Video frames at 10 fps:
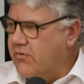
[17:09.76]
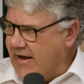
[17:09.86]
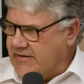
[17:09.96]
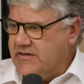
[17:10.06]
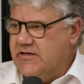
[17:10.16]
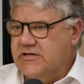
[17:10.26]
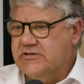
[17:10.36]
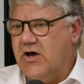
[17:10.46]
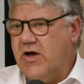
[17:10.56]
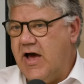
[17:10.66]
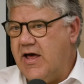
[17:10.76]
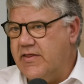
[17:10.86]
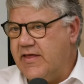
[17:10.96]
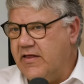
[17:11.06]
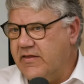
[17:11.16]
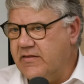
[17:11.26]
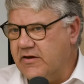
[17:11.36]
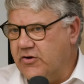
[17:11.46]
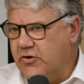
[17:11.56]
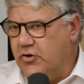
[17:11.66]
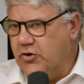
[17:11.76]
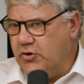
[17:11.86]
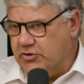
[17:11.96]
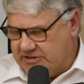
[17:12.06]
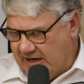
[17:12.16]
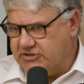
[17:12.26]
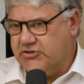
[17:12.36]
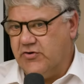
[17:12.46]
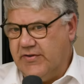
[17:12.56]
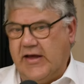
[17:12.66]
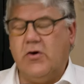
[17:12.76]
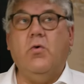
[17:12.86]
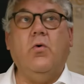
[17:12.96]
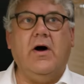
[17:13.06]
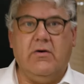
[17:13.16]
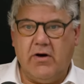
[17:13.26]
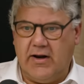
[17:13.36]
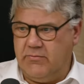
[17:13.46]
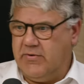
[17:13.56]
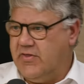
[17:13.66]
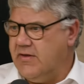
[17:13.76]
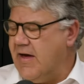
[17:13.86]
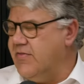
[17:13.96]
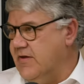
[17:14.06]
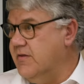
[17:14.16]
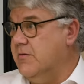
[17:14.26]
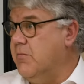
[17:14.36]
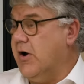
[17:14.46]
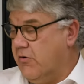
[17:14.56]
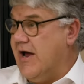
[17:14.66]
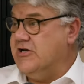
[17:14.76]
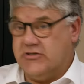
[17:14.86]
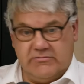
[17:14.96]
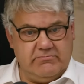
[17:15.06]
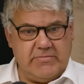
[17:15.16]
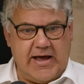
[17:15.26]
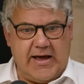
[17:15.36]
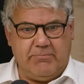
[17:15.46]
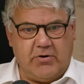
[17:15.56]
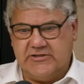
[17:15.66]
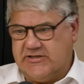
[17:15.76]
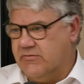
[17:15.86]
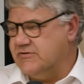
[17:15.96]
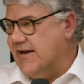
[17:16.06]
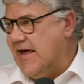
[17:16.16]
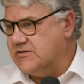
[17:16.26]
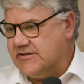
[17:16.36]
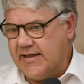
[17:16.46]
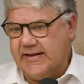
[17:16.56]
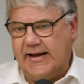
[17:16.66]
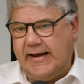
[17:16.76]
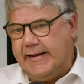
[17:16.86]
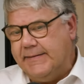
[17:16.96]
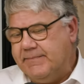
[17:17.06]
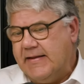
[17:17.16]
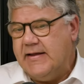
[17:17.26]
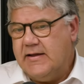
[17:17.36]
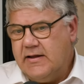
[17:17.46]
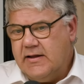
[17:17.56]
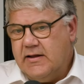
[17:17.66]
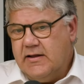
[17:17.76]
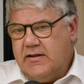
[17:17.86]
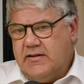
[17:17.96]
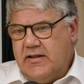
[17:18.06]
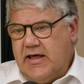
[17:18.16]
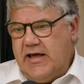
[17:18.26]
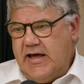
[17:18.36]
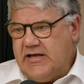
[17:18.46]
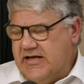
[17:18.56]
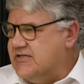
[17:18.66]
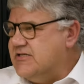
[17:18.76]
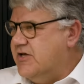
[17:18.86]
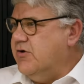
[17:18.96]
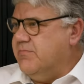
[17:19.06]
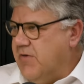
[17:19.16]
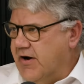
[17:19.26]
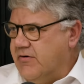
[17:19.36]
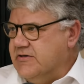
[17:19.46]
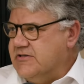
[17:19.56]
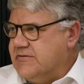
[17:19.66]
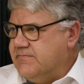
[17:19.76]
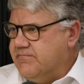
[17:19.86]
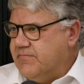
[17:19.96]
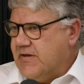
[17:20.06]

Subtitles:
Correct. So, and the other thing that you touched on there quite rightly, when you think about the migration policy that was announced the other day, it's skilled migrants.